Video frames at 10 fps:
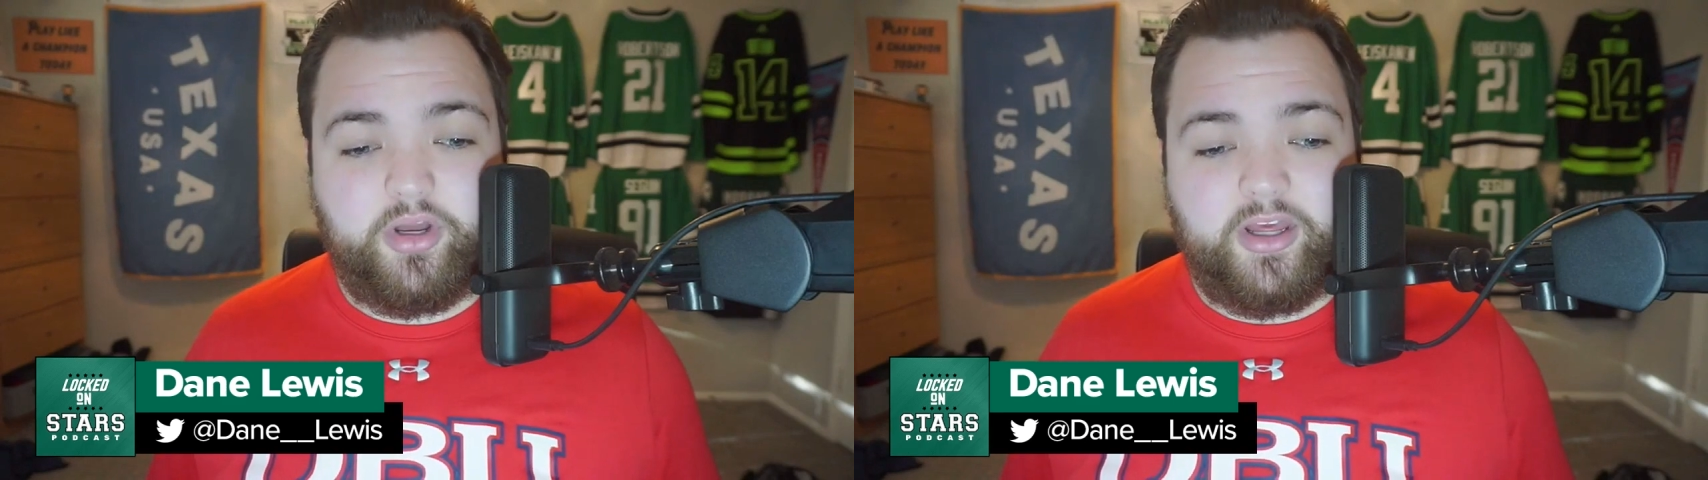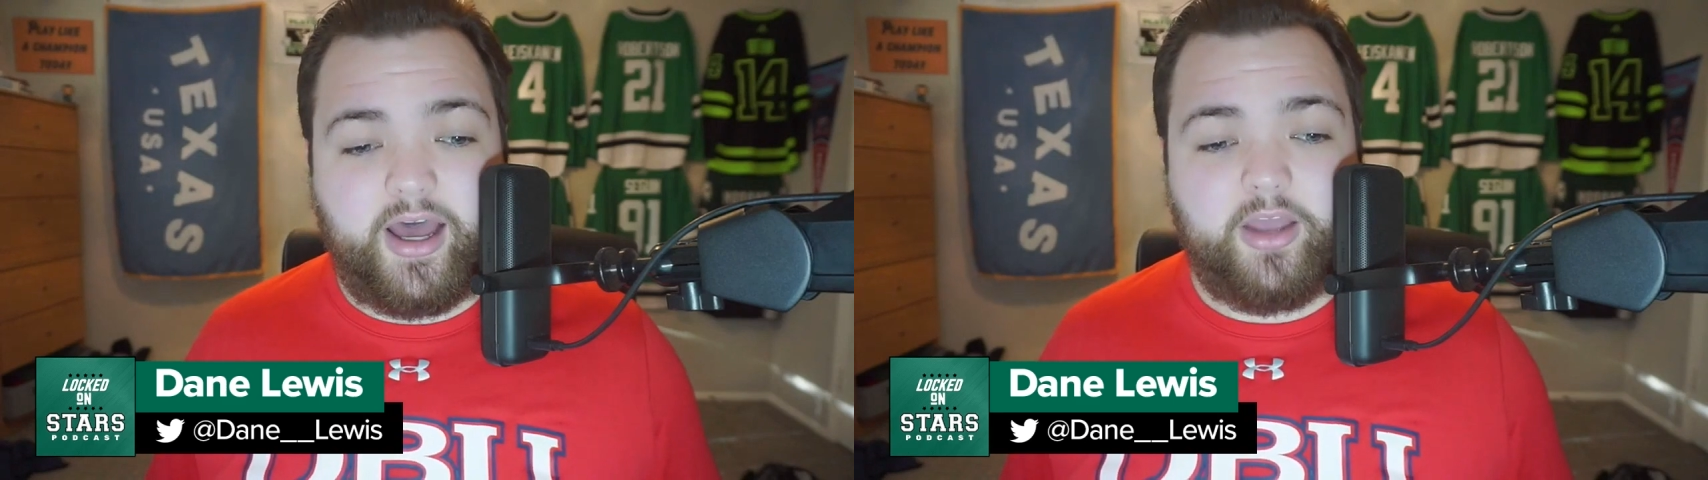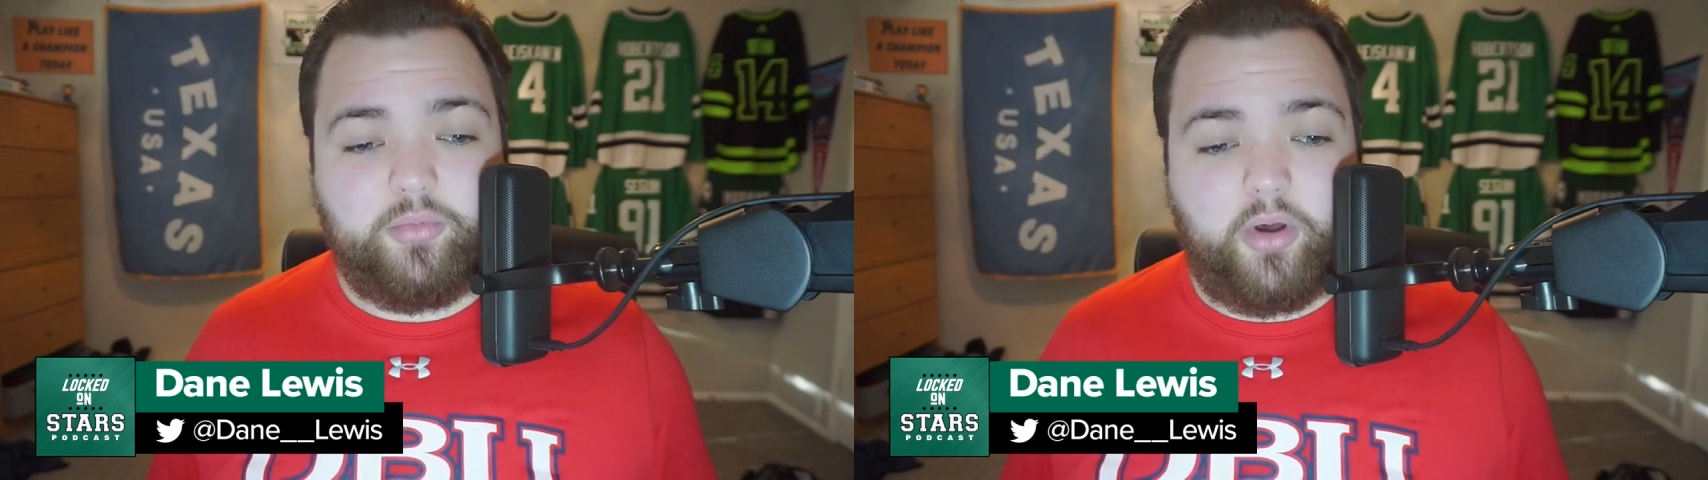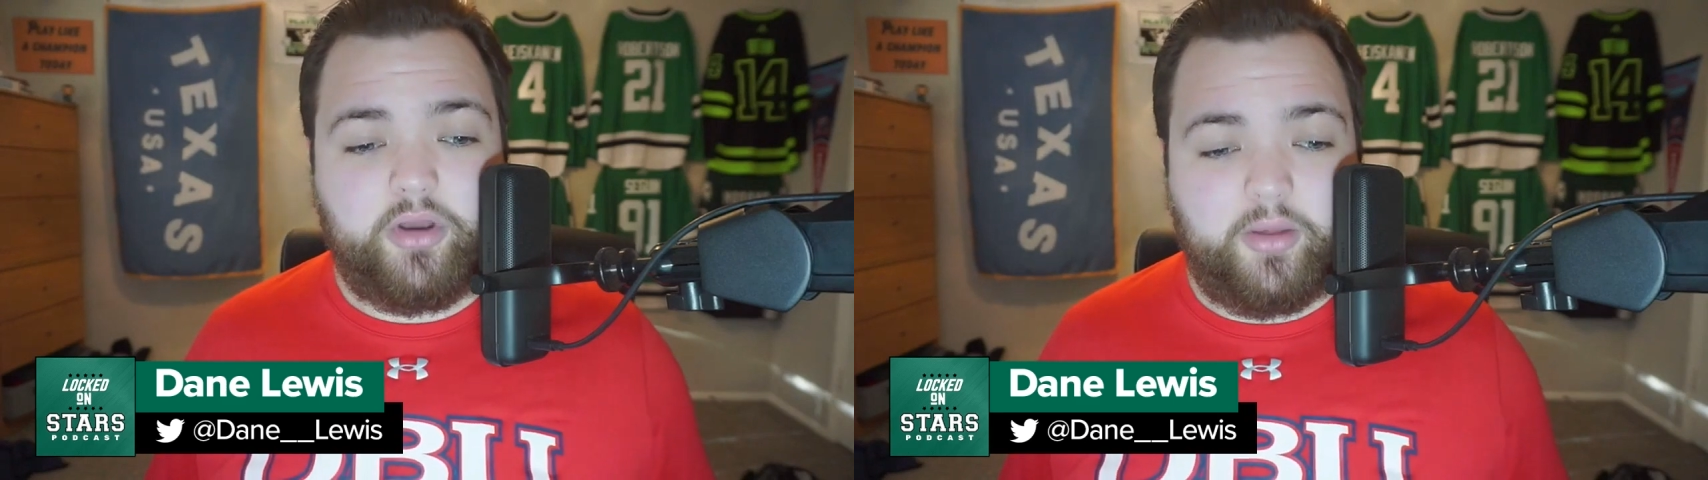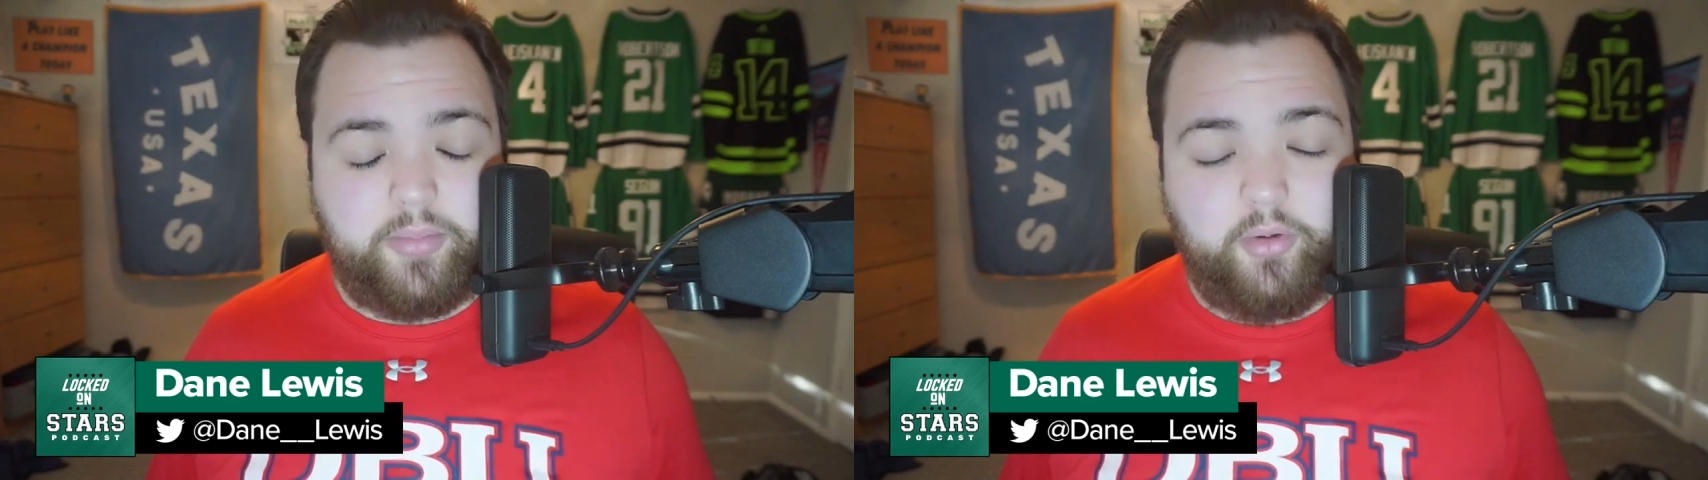high quality
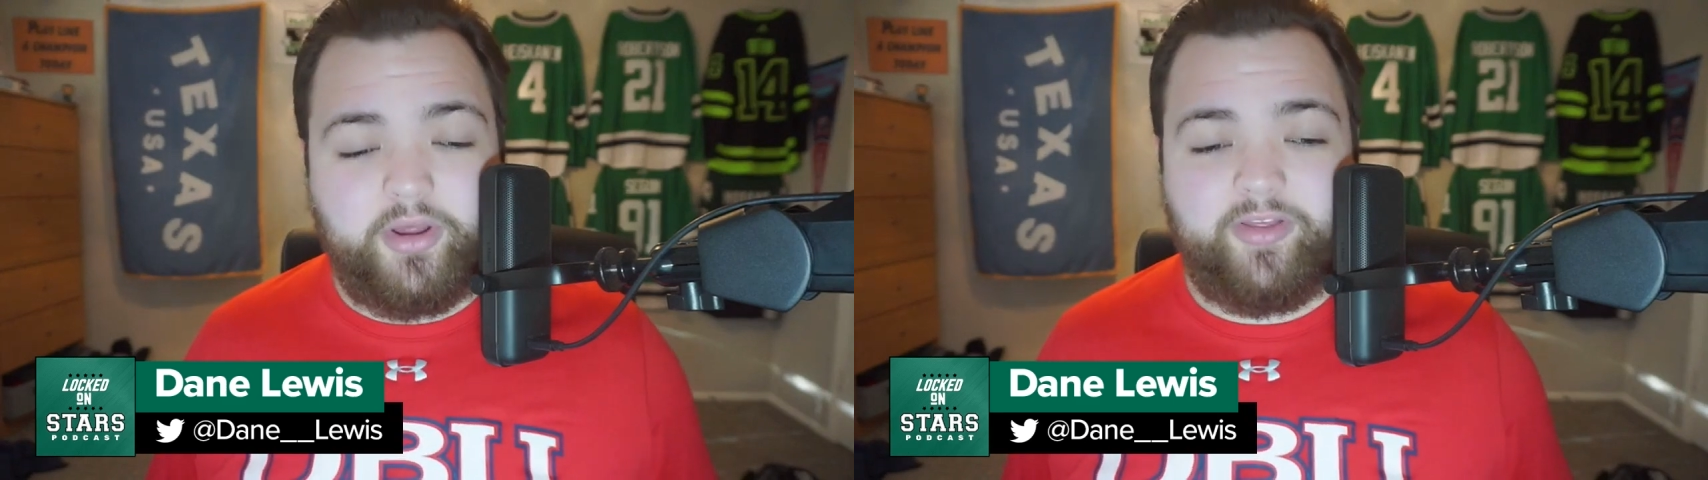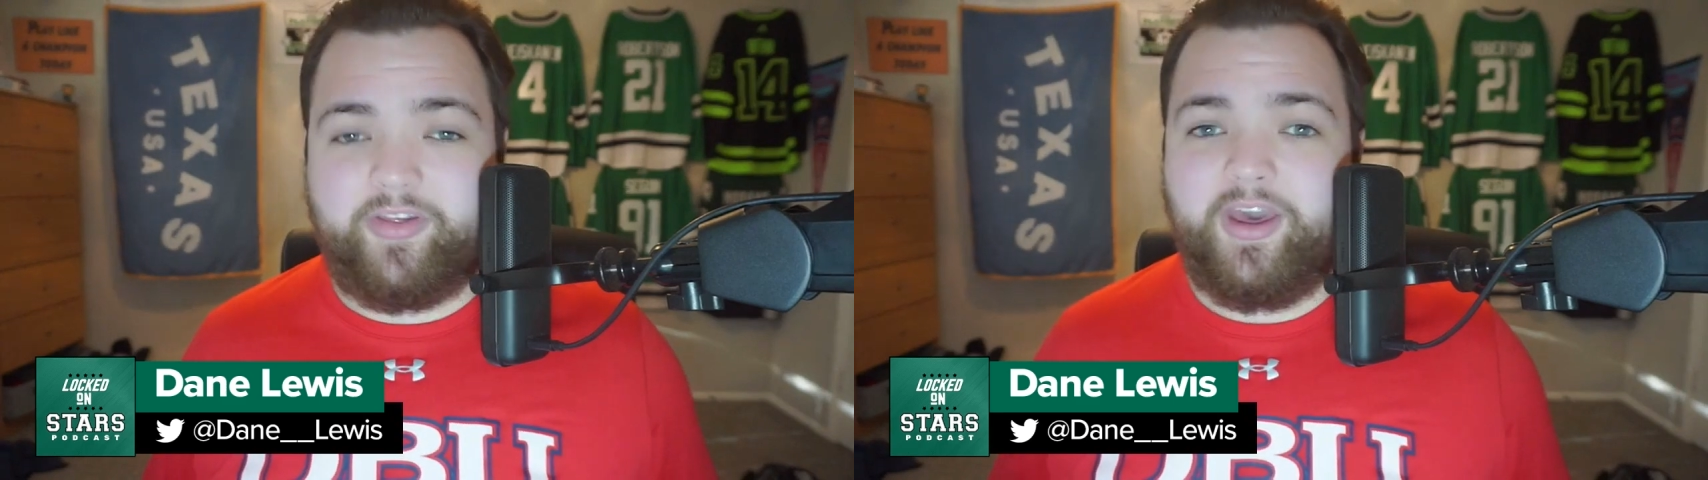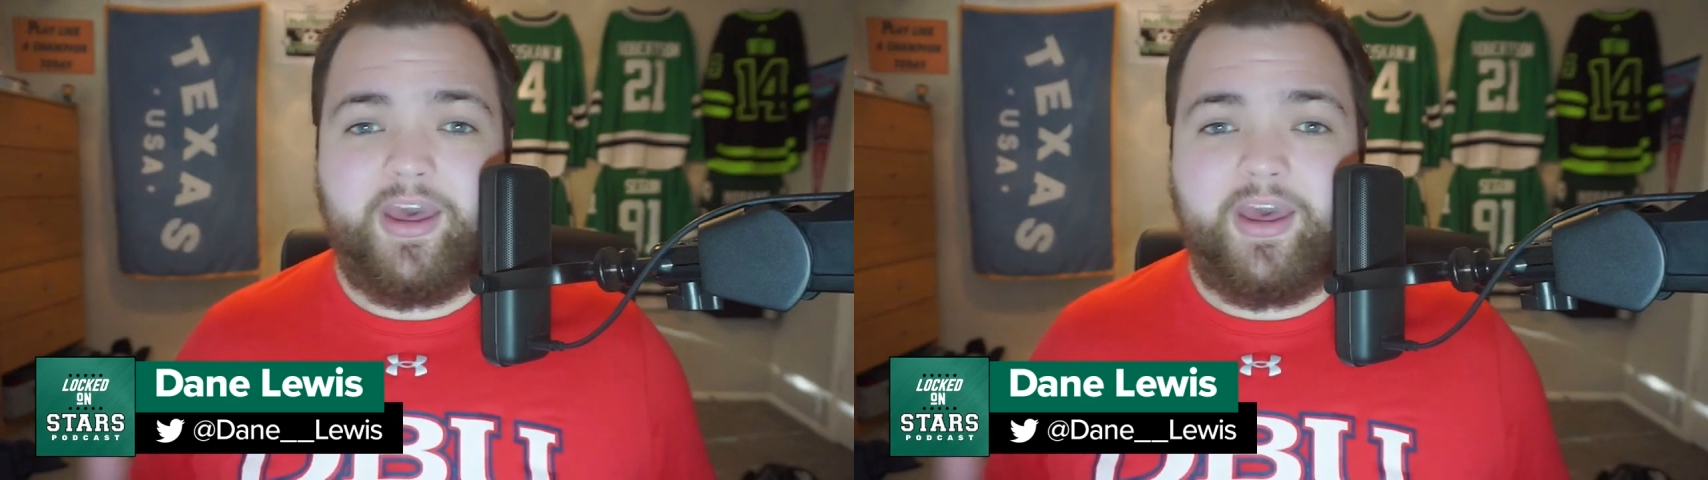opponents,